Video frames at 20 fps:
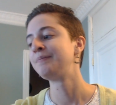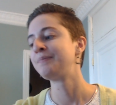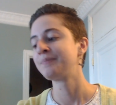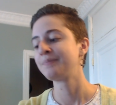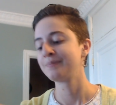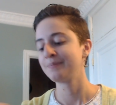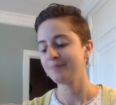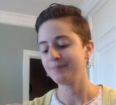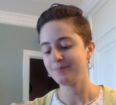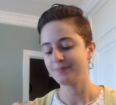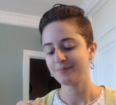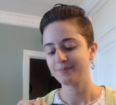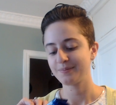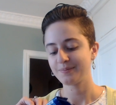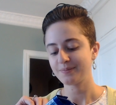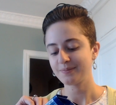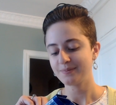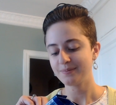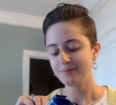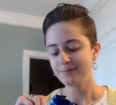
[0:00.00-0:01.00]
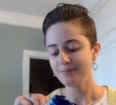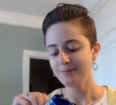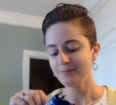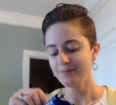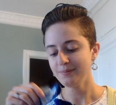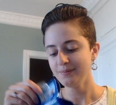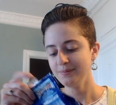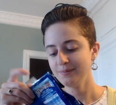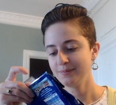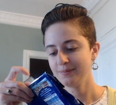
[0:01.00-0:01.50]

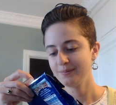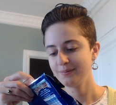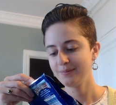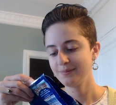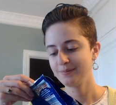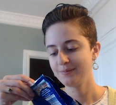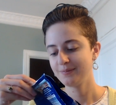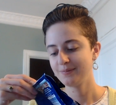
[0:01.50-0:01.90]
(silence)